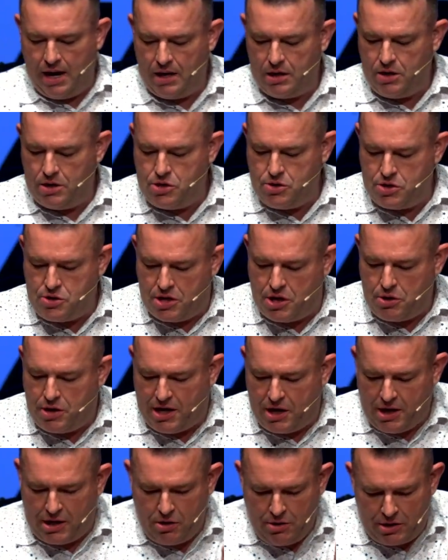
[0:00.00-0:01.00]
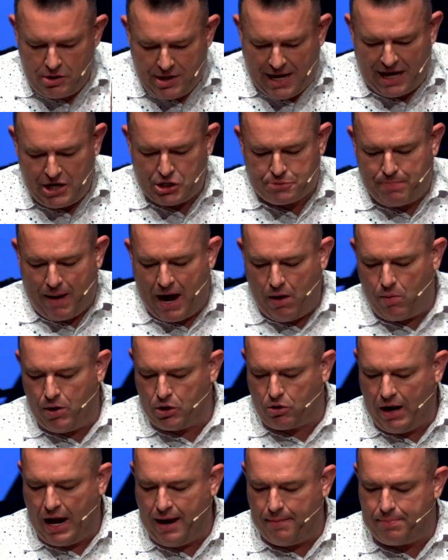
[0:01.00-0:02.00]
you can't just buy one
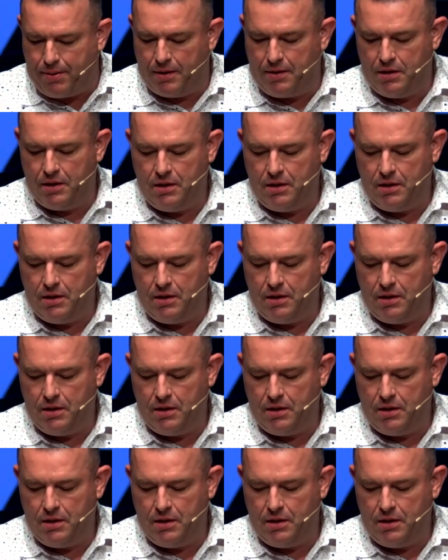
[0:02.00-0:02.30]
grape.